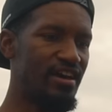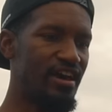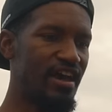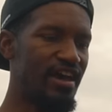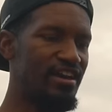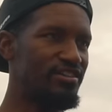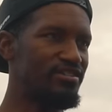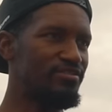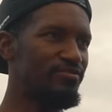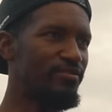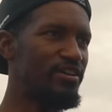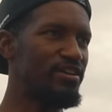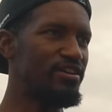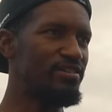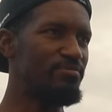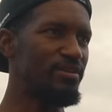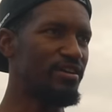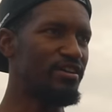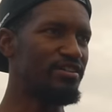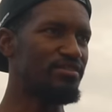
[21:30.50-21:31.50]
and it's funny
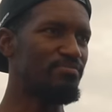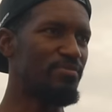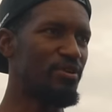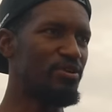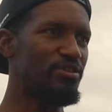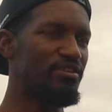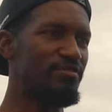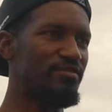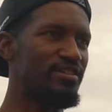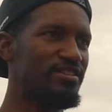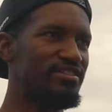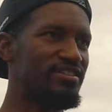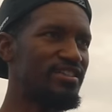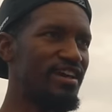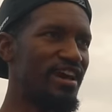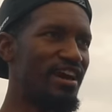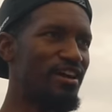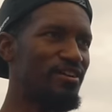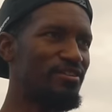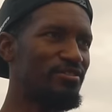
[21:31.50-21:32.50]
because both of us
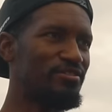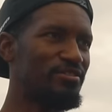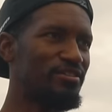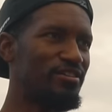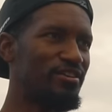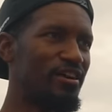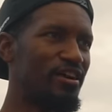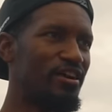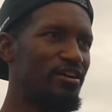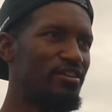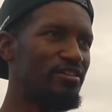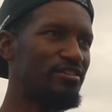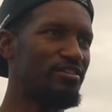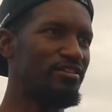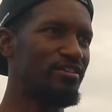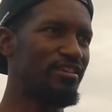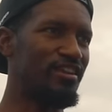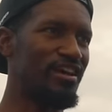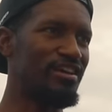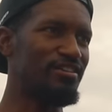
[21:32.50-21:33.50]
now are
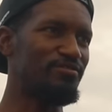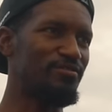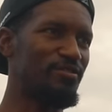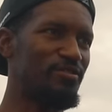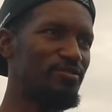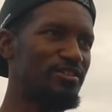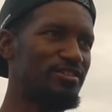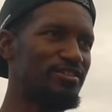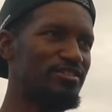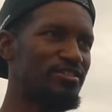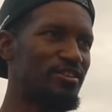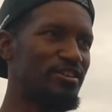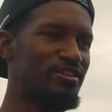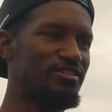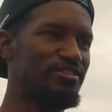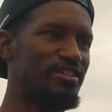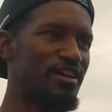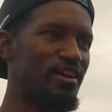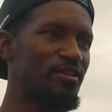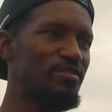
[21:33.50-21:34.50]
less focused on
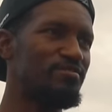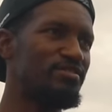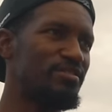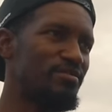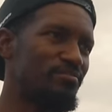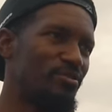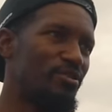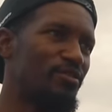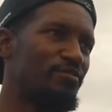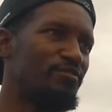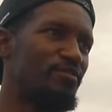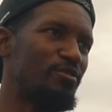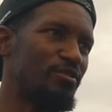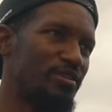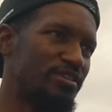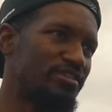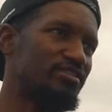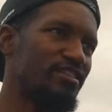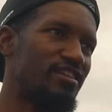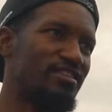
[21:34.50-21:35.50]
ourselves and more
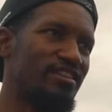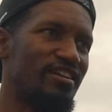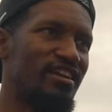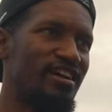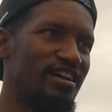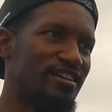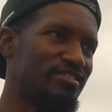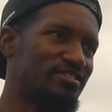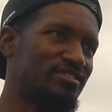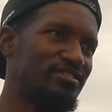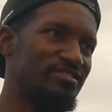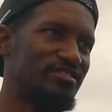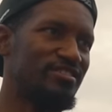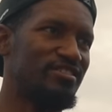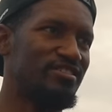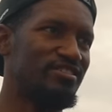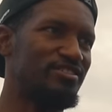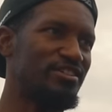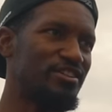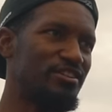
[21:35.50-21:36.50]
focused on the next
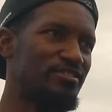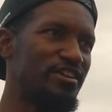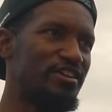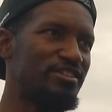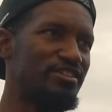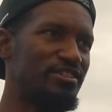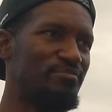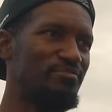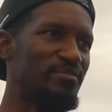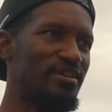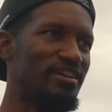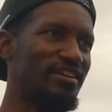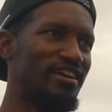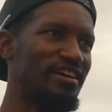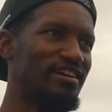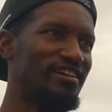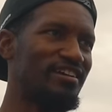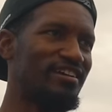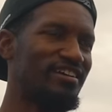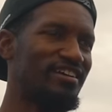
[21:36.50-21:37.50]
generation being
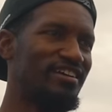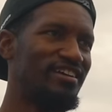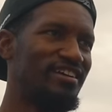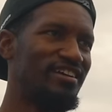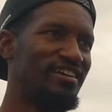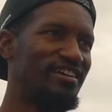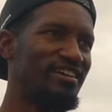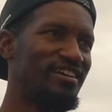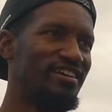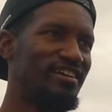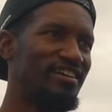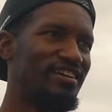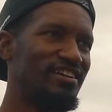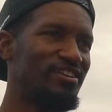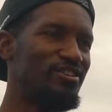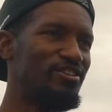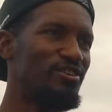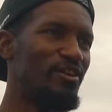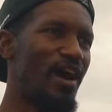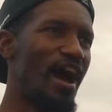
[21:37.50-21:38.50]
like,
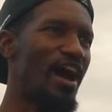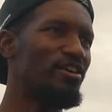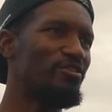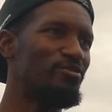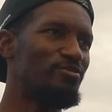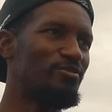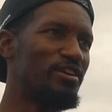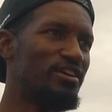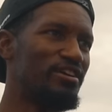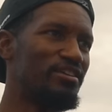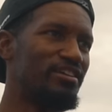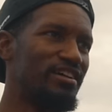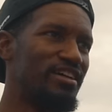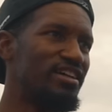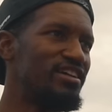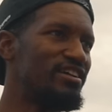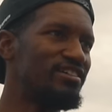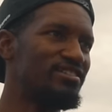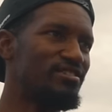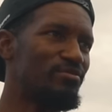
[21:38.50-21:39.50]
you know, I don't want,
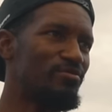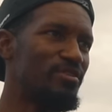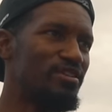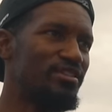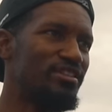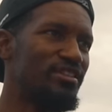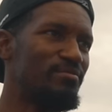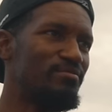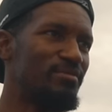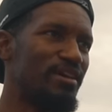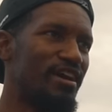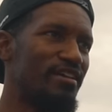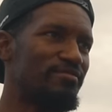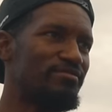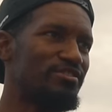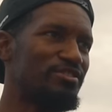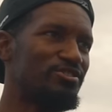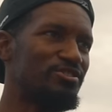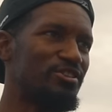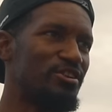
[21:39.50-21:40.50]
he doesn't want them to have
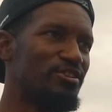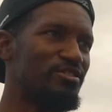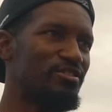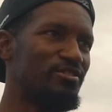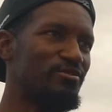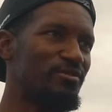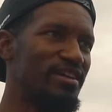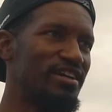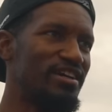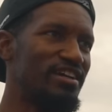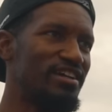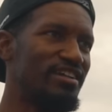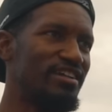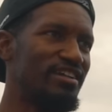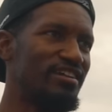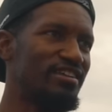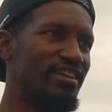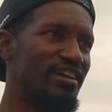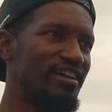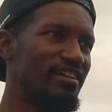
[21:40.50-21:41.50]
to struggle the way he
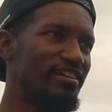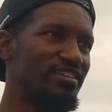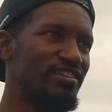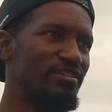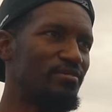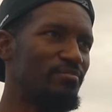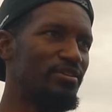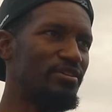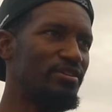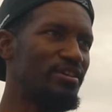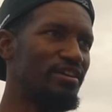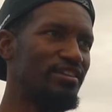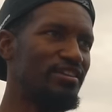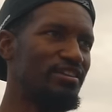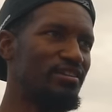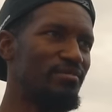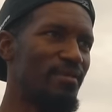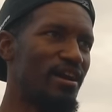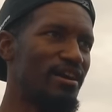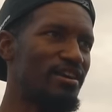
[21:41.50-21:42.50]
did. Like they're building
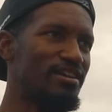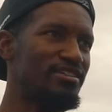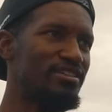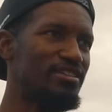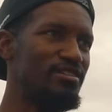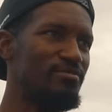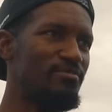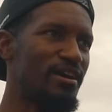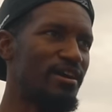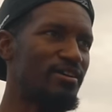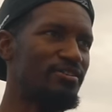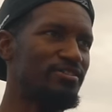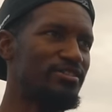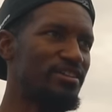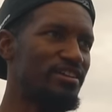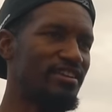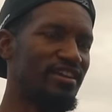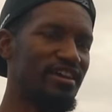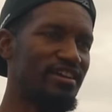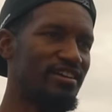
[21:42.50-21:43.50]
the Amani team house
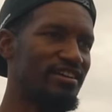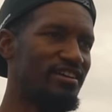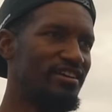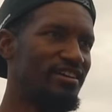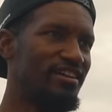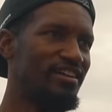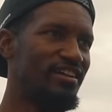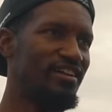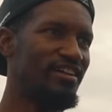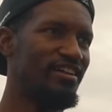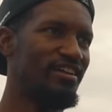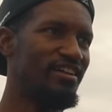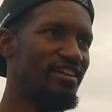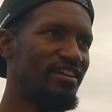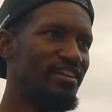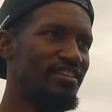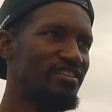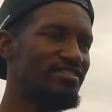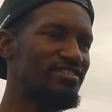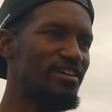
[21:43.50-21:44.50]
and like,
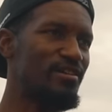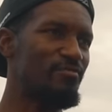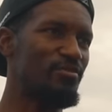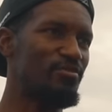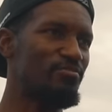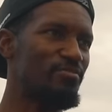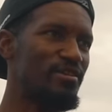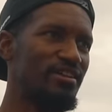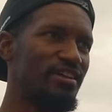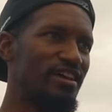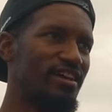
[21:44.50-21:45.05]
the same with me,